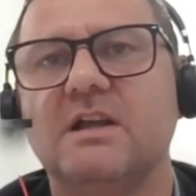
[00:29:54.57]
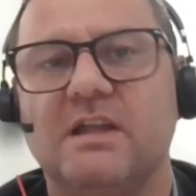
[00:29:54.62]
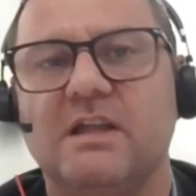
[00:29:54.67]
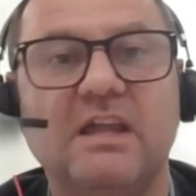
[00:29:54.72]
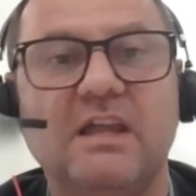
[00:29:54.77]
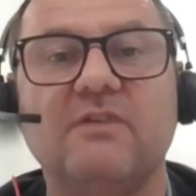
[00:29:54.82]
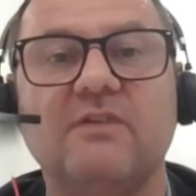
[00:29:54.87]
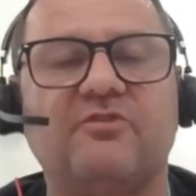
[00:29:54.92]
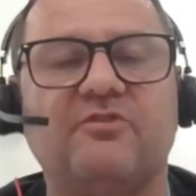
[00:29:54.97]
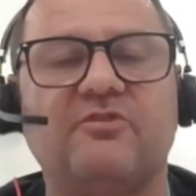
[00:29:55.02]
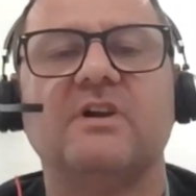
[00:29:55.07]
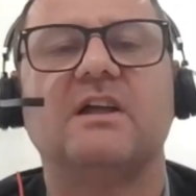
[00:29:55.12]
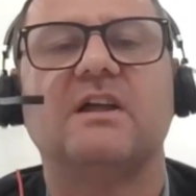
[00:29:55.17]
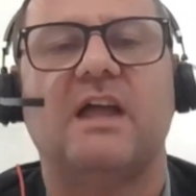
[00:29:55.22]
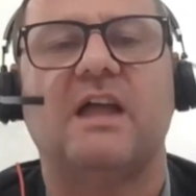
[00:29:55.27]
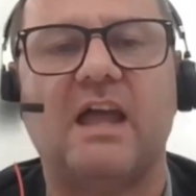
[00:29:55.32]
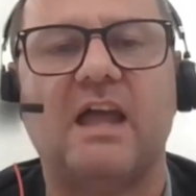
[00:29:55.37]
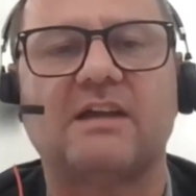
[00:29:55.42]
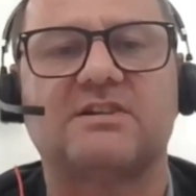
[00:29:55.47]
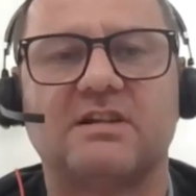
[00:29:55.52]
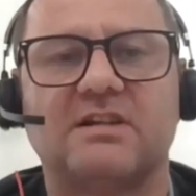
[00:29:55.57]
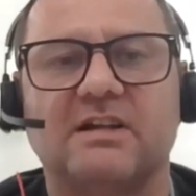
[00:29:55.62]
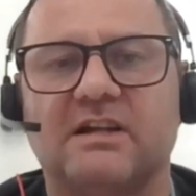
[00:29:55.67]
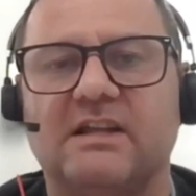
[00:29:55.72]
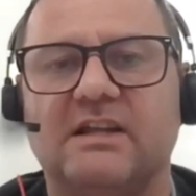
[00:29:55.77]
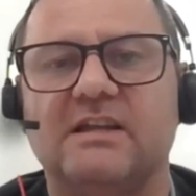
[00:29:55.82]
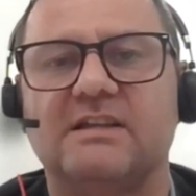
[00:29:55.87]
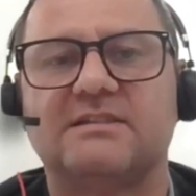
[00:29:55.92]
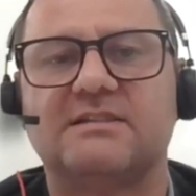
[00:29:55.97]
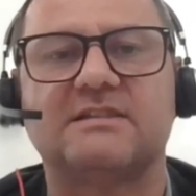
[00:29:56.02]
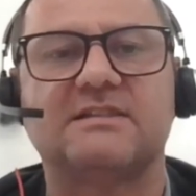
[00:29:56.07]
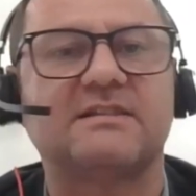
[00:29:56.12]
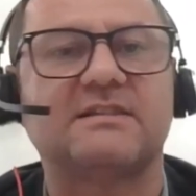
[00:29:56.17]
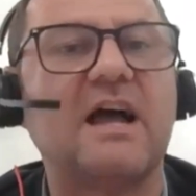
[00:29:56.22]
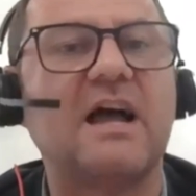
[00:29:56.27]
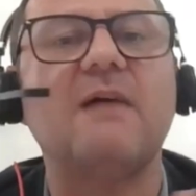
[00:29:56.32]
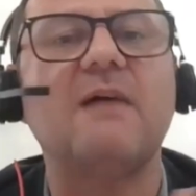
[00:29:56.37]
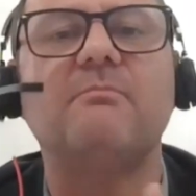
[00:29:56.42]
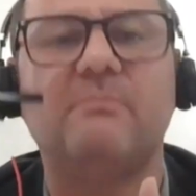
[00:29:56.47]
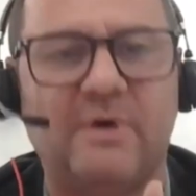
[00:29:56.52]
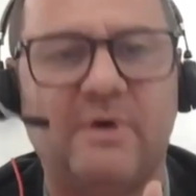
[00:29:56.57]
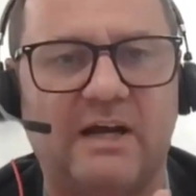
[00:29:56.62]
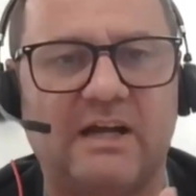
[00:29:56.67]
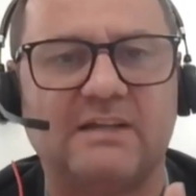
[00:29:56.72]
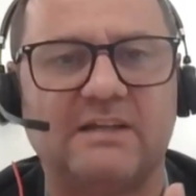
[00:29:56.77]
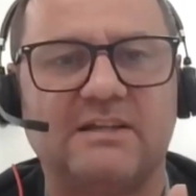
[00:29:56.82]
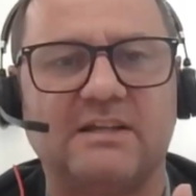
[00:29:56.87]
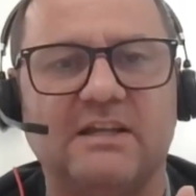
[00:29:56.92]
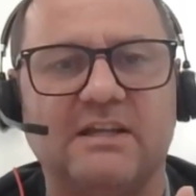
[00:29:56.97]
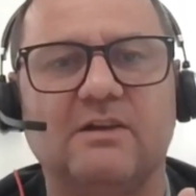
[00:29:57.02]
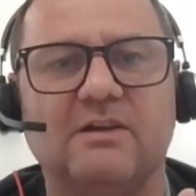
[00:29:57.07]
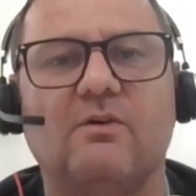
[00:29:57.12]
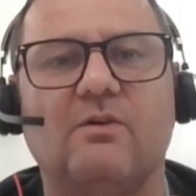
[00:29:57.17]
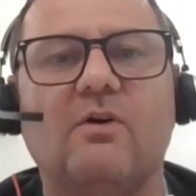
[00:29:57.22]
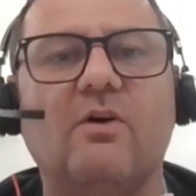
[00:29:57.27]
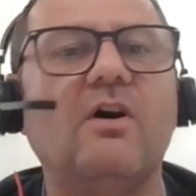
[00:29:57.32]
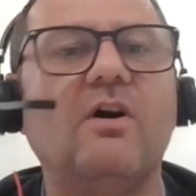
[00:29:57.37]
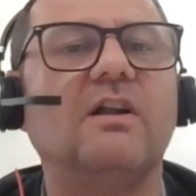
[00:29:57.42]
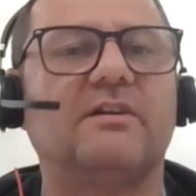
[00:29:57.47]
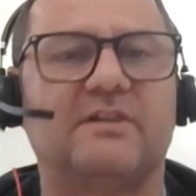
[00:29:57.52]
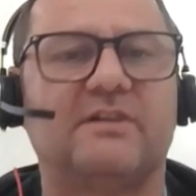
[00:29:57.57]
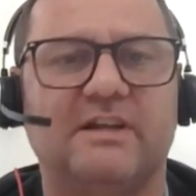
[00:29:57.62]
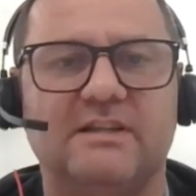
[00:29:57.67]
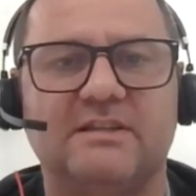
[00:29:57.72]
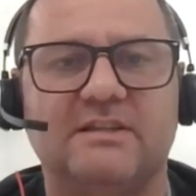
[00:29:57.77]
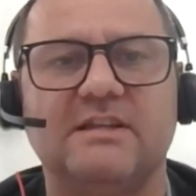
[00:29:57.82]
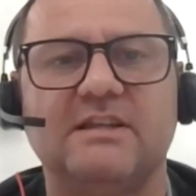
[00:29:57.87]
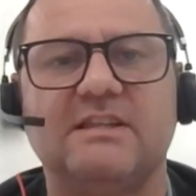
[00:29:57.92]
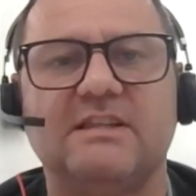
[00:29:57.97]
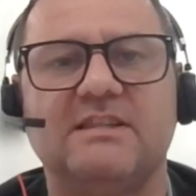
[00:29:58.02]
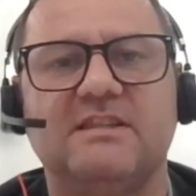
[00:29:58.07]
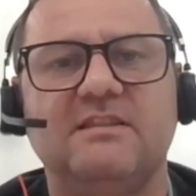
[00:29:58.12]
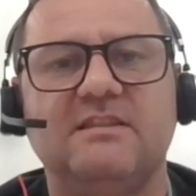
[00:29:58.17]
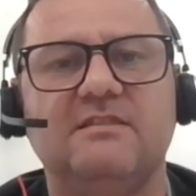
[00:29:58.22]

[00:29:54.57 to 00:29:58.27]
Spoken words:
if actually somebody already